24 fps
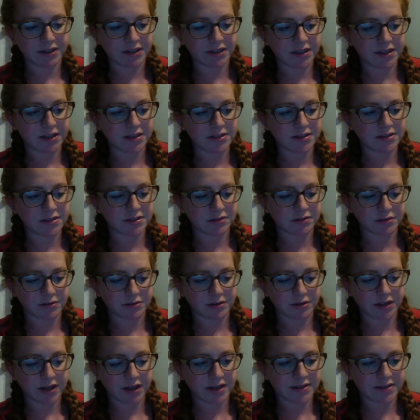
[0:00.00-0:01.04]
eat, so it
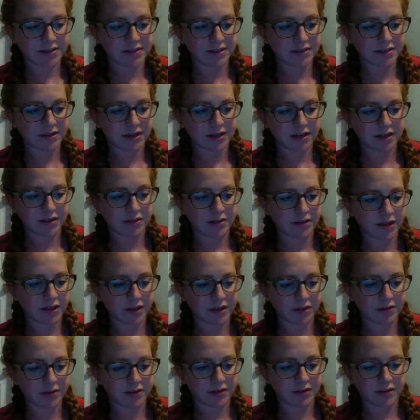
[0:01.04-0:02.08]
already has in that I
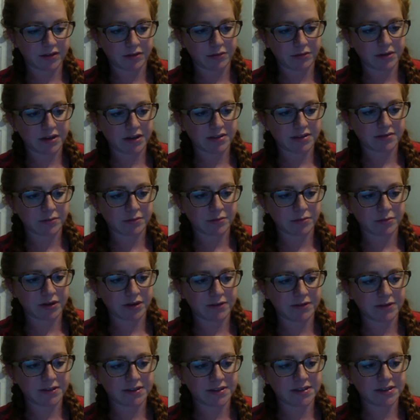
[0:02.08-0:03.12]
like to eat 3 eggs for
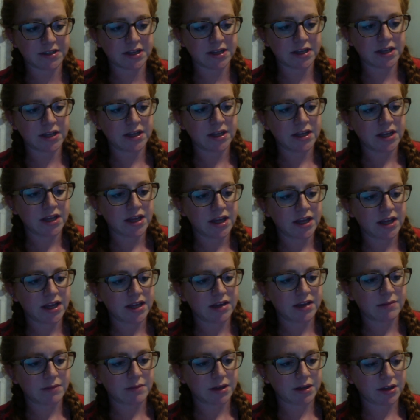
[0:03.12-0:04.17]
breakfast. I
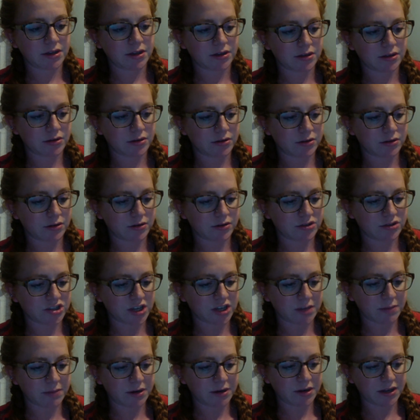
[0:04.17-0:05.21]
hit my check
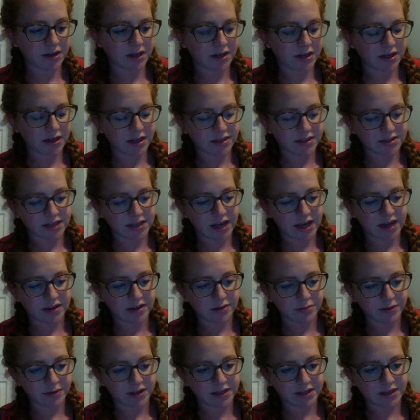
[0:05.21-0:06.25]
mark and it's
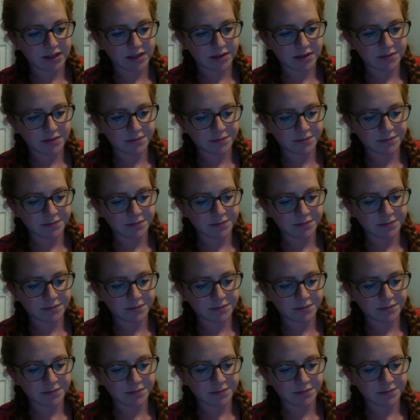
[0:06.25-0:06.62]
added right in.